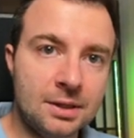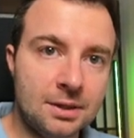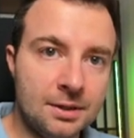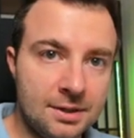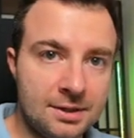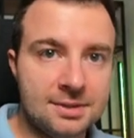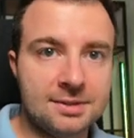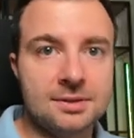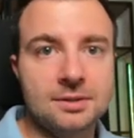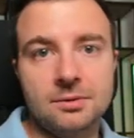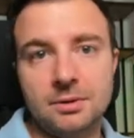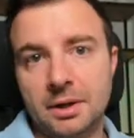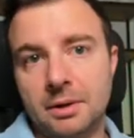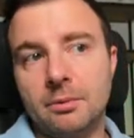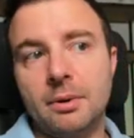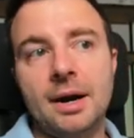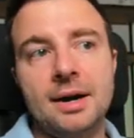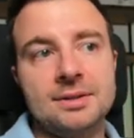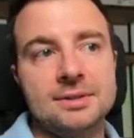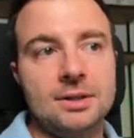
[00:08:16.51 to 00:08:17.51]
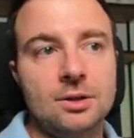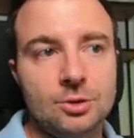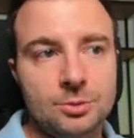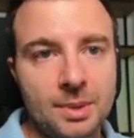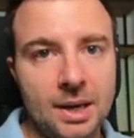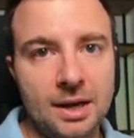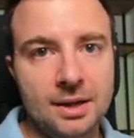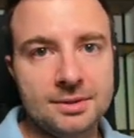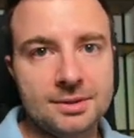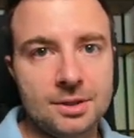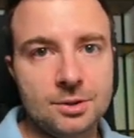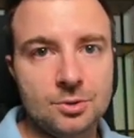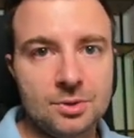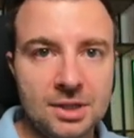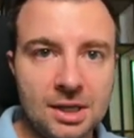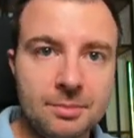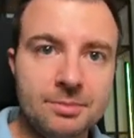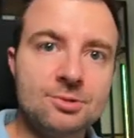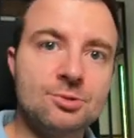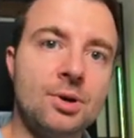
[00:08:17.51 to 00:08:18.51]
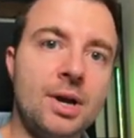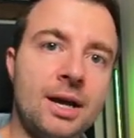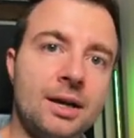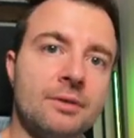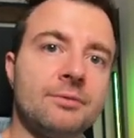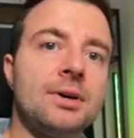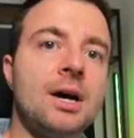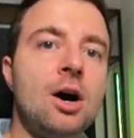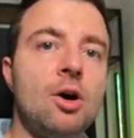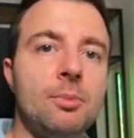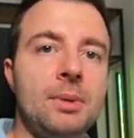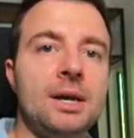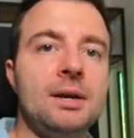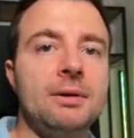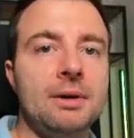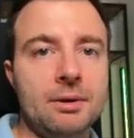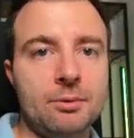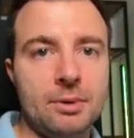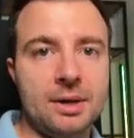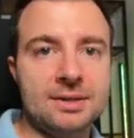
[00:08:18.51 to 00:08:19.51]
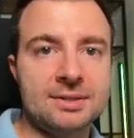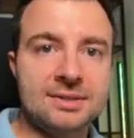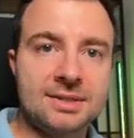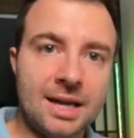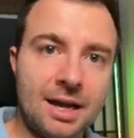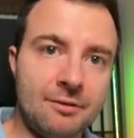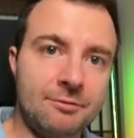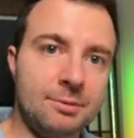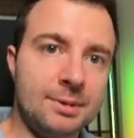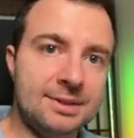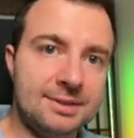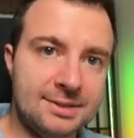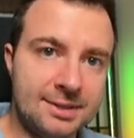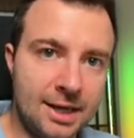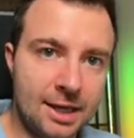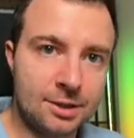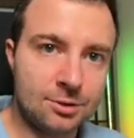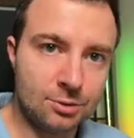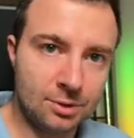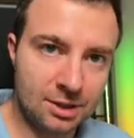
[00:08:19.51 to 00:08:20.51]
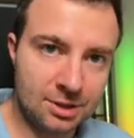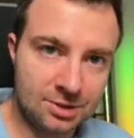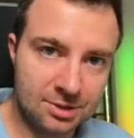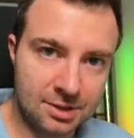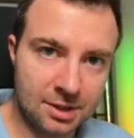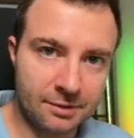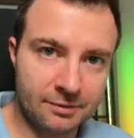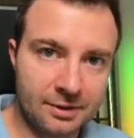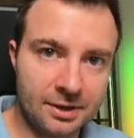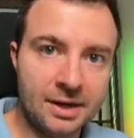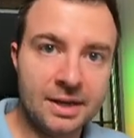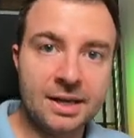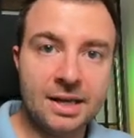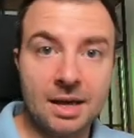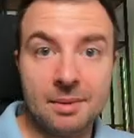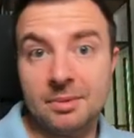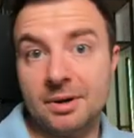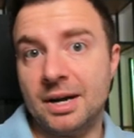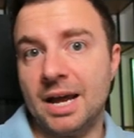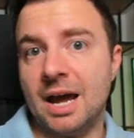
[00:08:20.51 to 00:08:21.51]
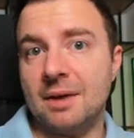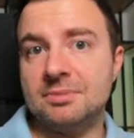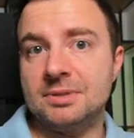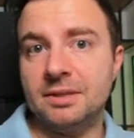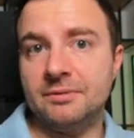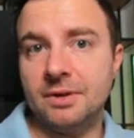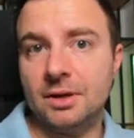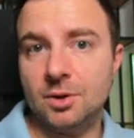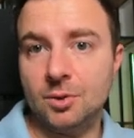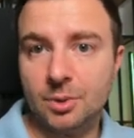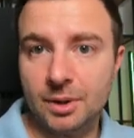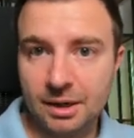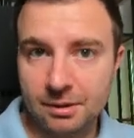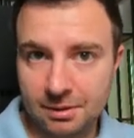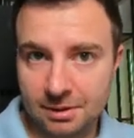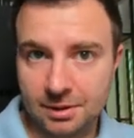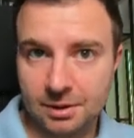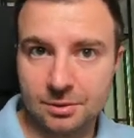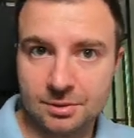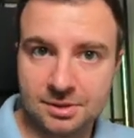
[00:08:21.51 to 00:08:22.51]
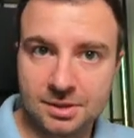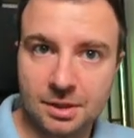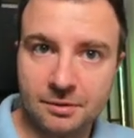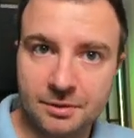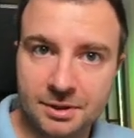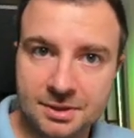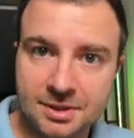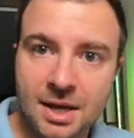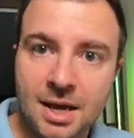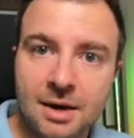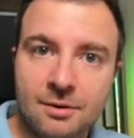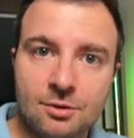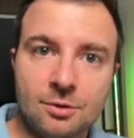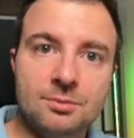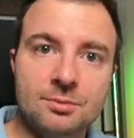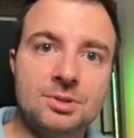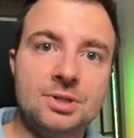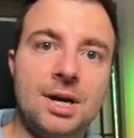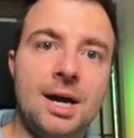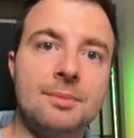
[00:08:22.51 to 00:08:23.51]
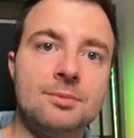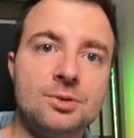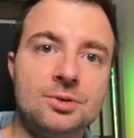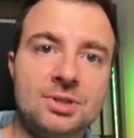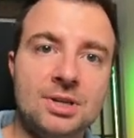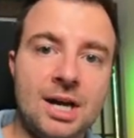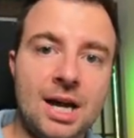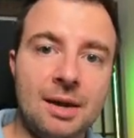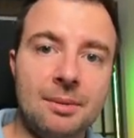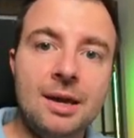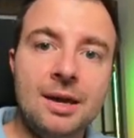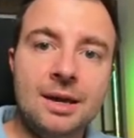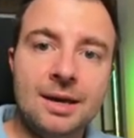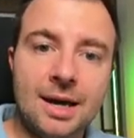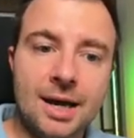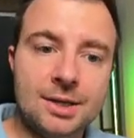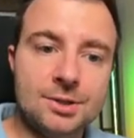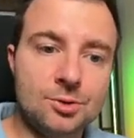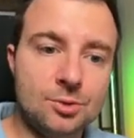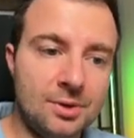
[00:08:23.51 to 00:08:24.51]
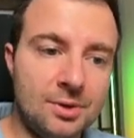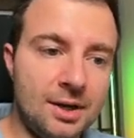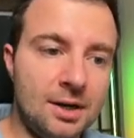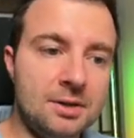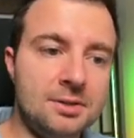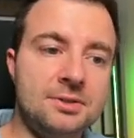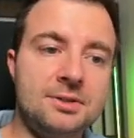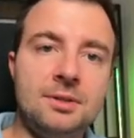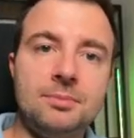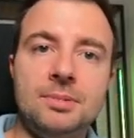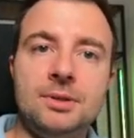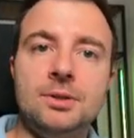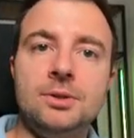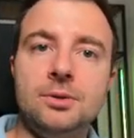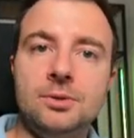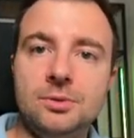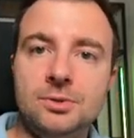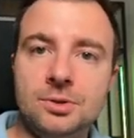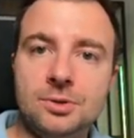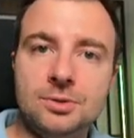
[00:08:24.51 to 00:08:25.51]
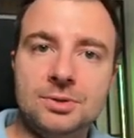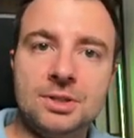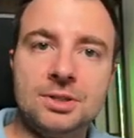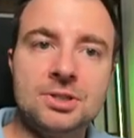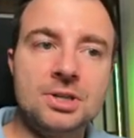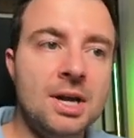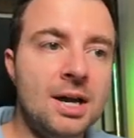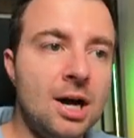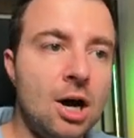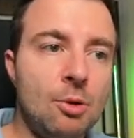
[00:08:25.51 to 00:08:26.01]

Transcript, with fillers: This requires the load balancer to keep track of how many requests have been sent to each server and perhaps even query those servers from time to time as to their CPU usage,